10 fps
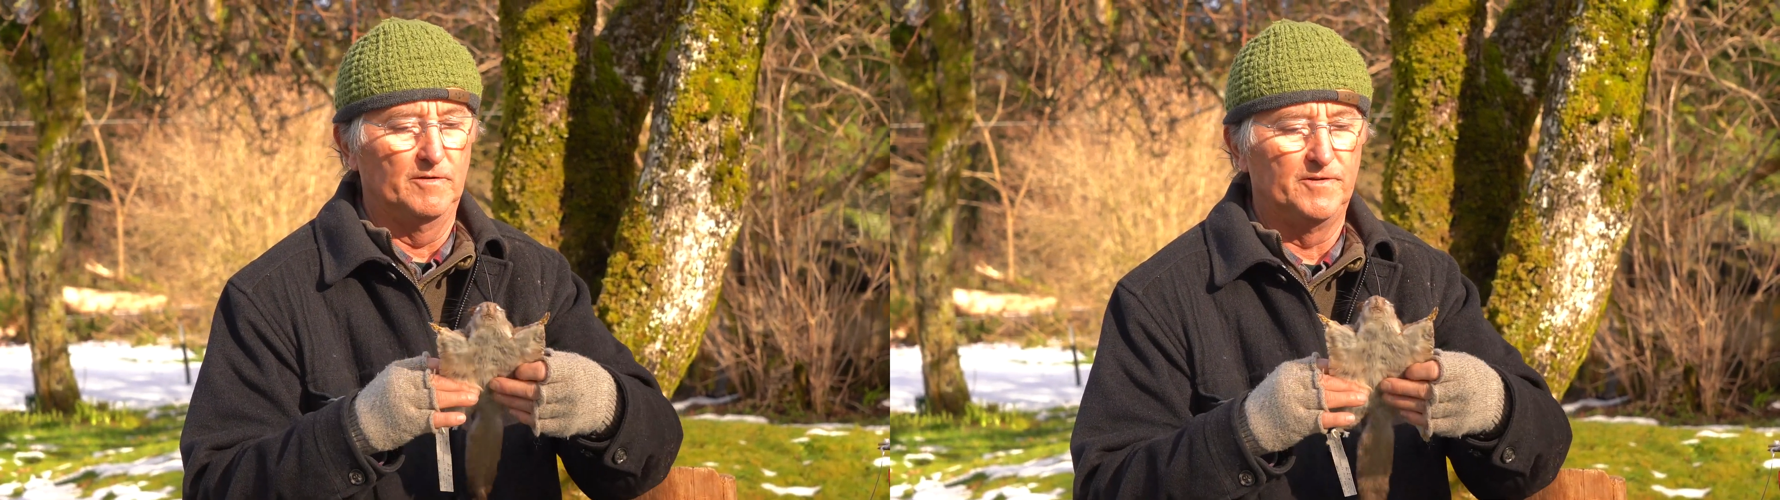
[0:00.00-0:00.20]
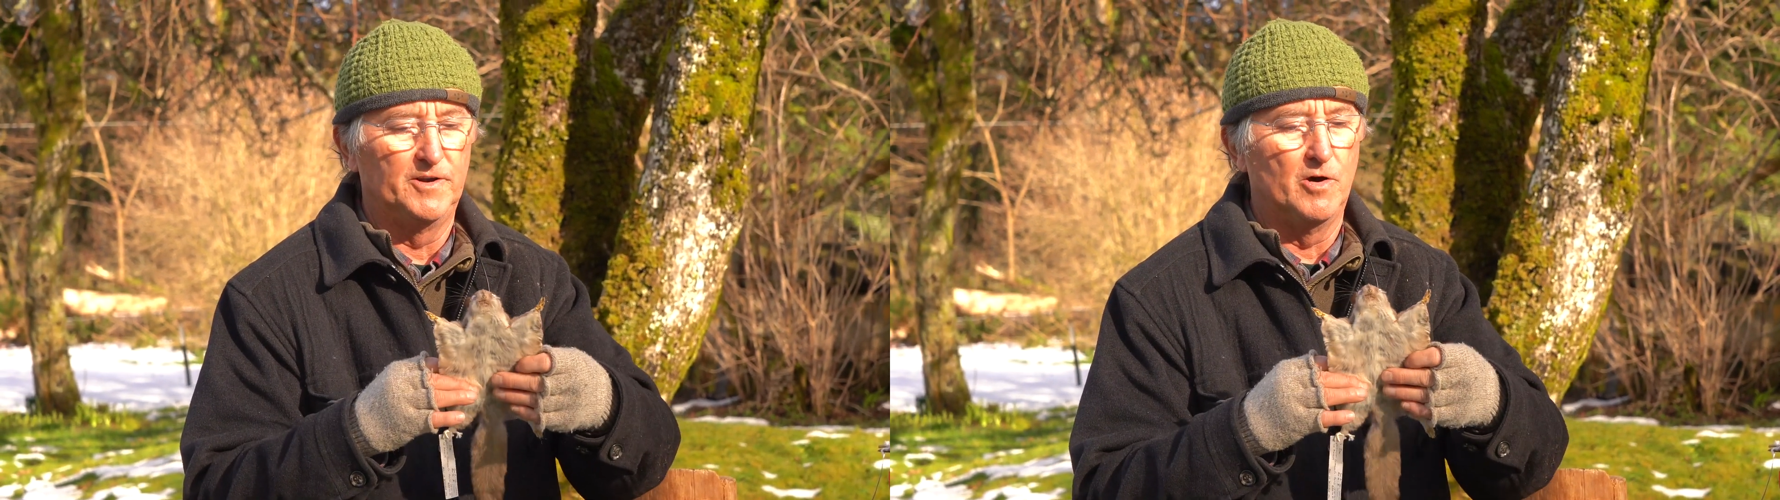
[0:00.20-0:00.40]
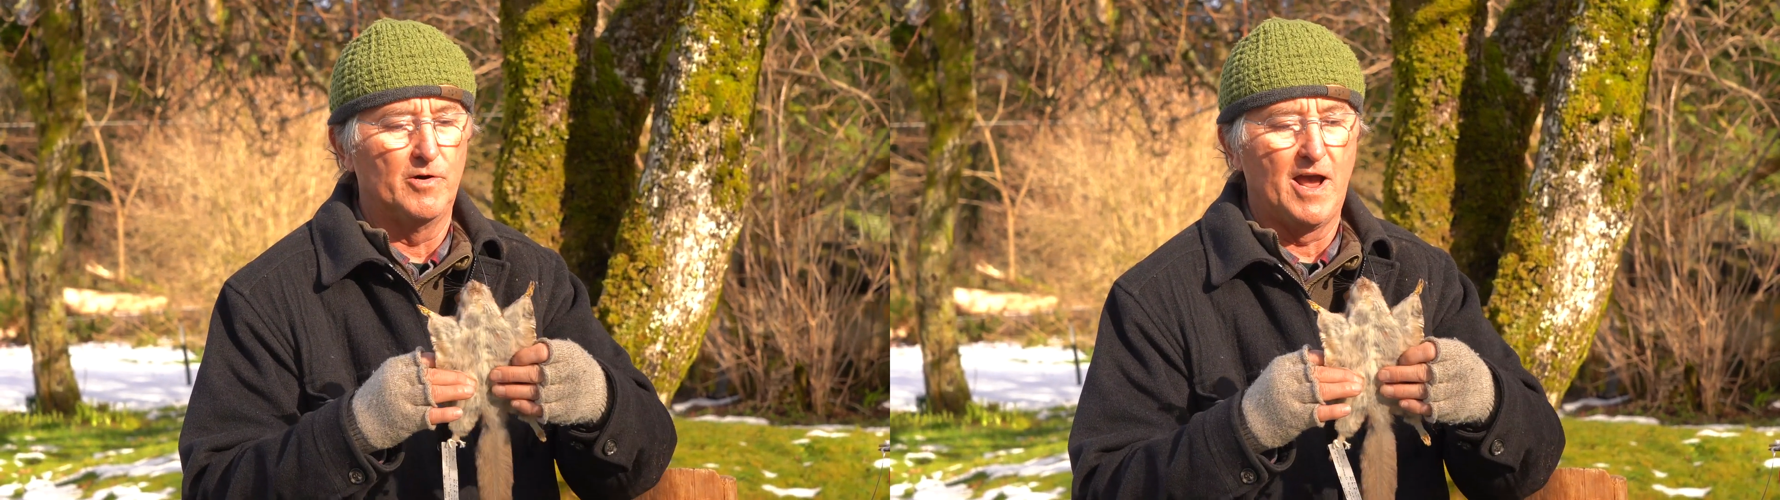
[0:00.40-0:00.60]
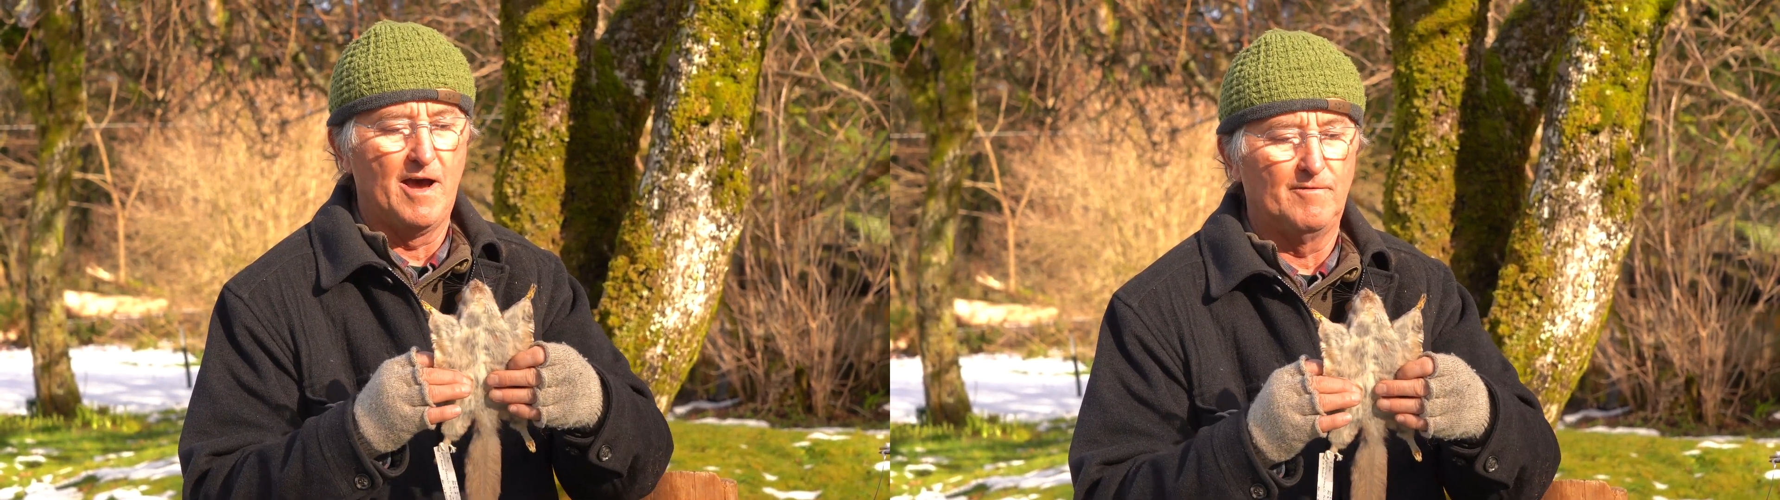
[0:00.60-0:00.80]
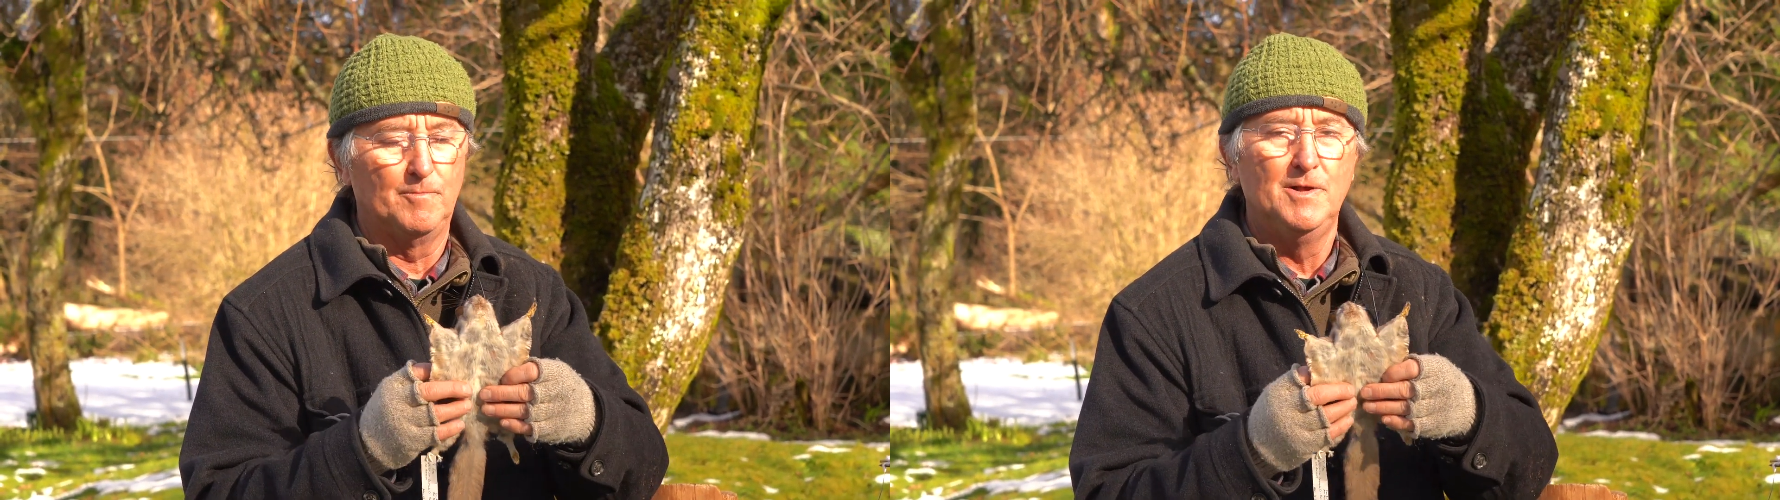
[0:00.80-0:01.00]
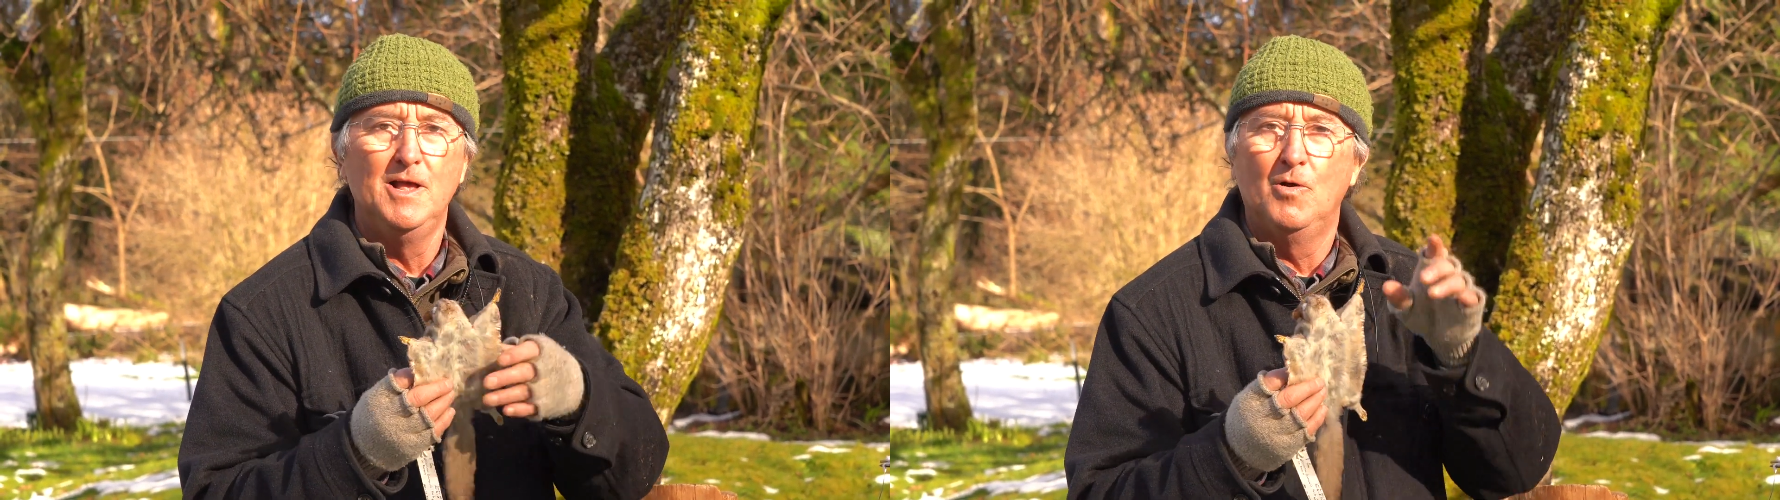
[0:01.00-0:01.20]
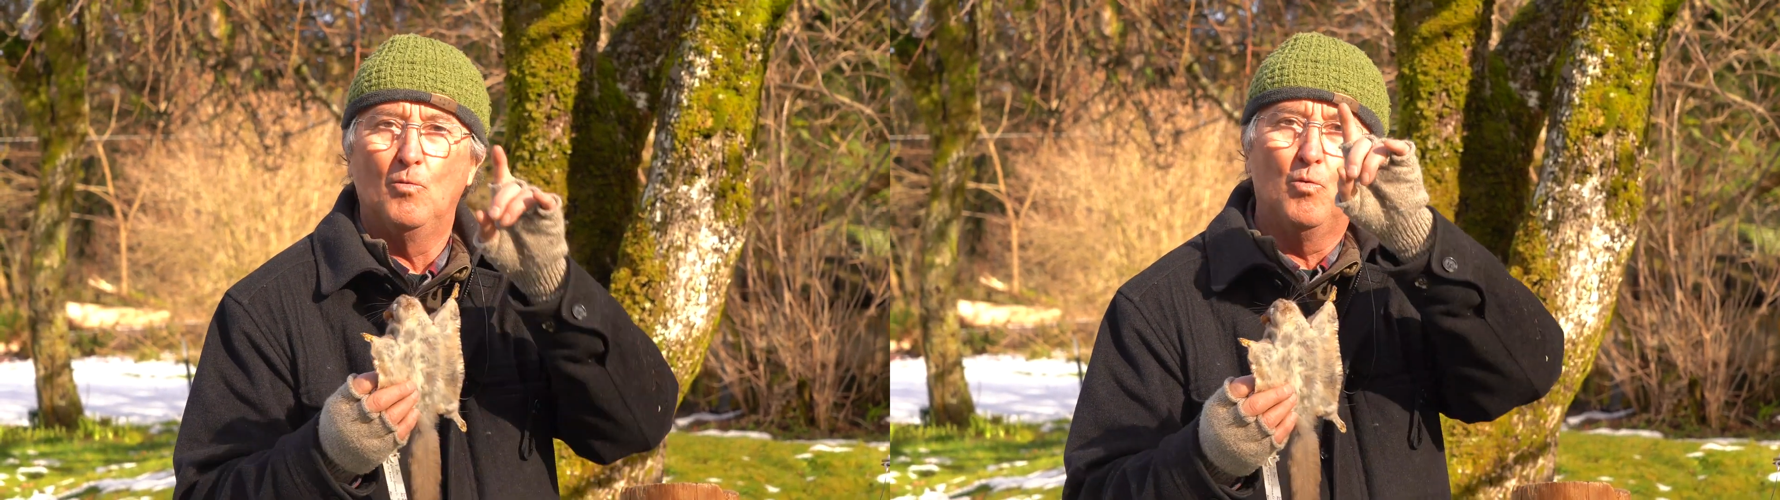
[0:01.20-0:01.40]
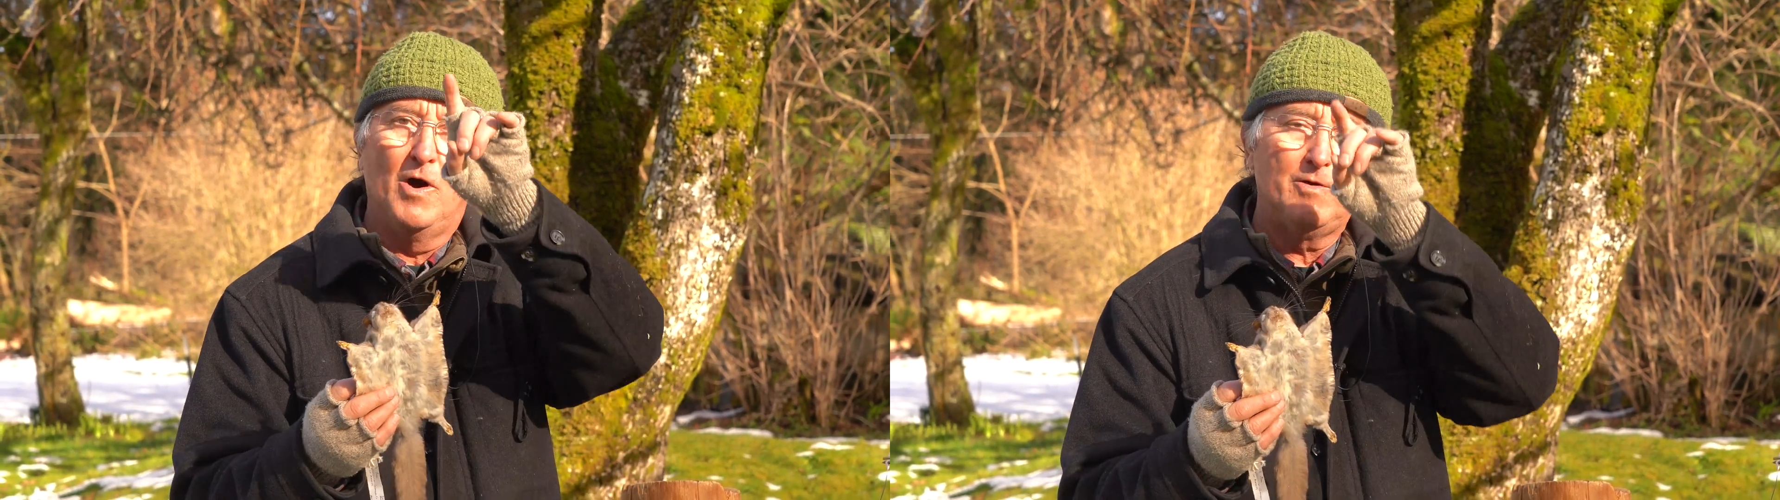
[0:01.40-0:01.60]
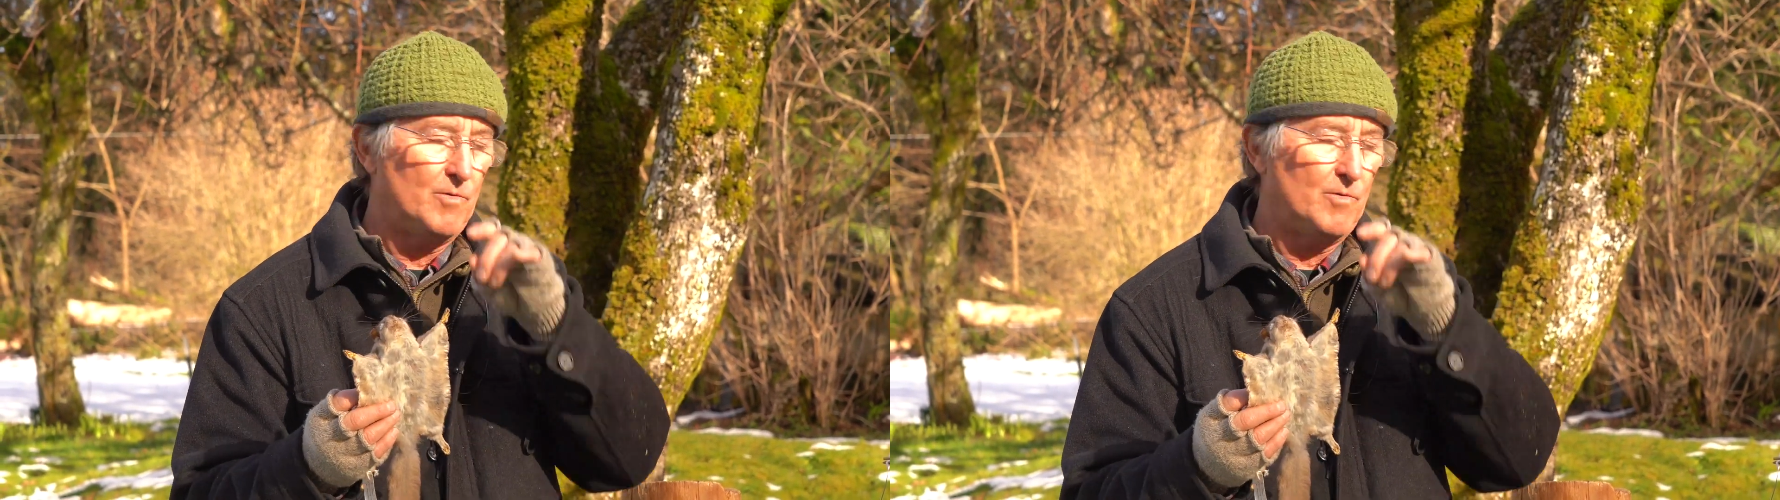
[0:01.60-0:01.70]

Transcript: If you don't have them, one